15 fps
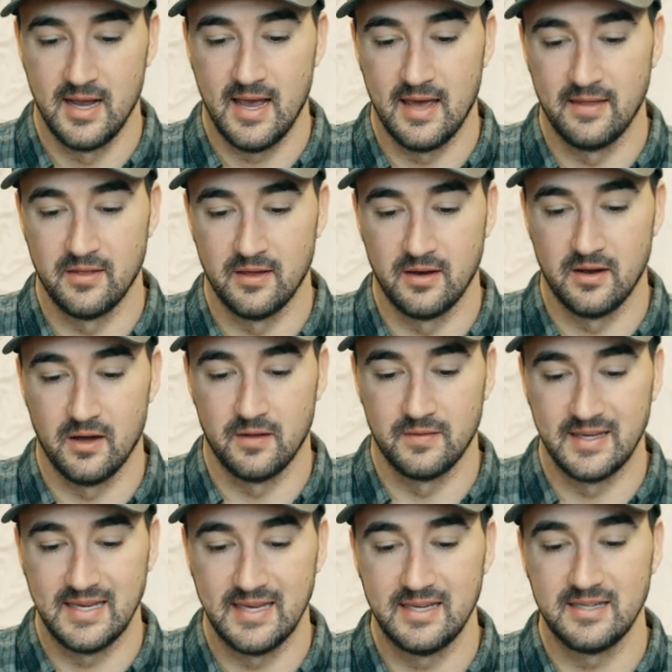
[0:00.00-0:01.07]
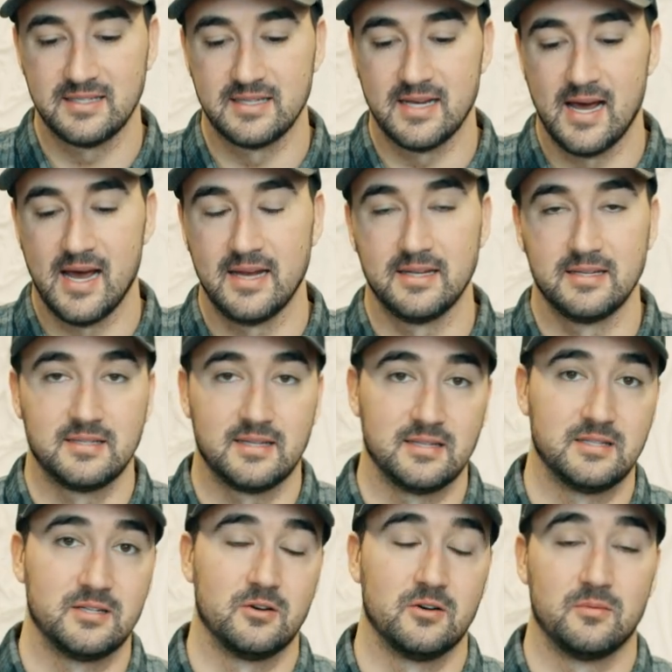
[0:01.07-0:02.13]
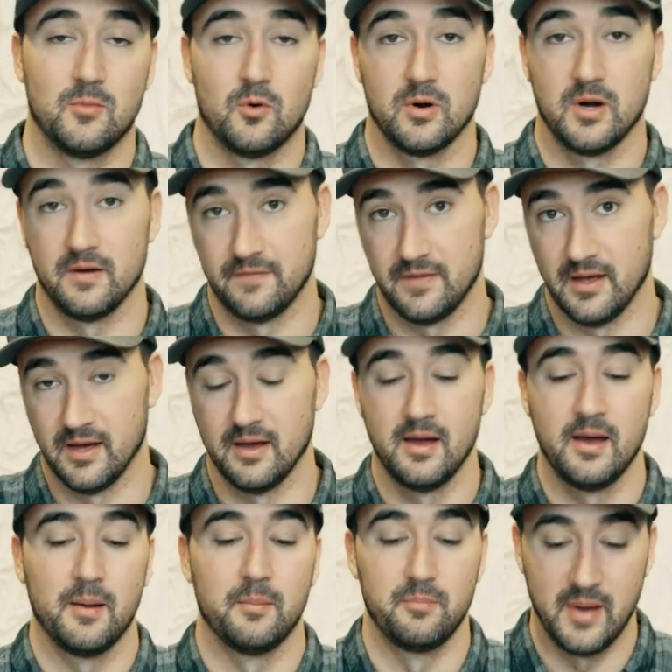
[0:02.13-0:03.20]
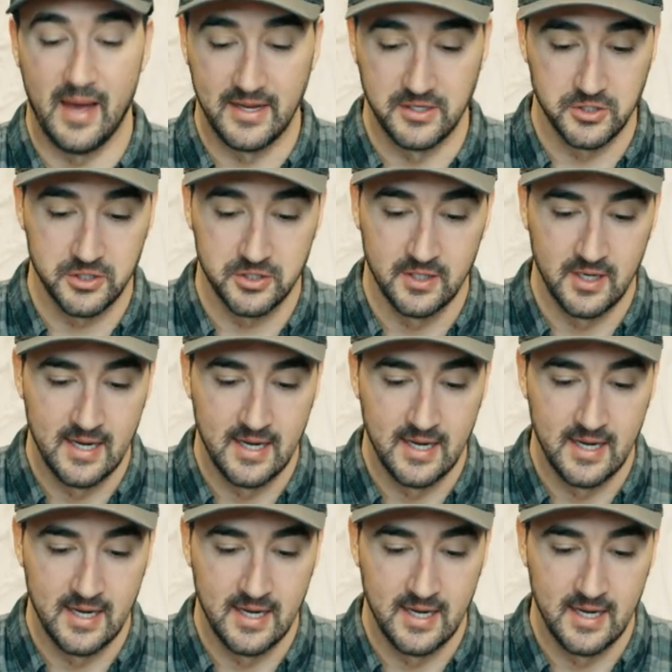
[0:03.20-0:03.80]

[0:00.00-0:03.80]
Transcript: And then on the east side is considered more of the bench.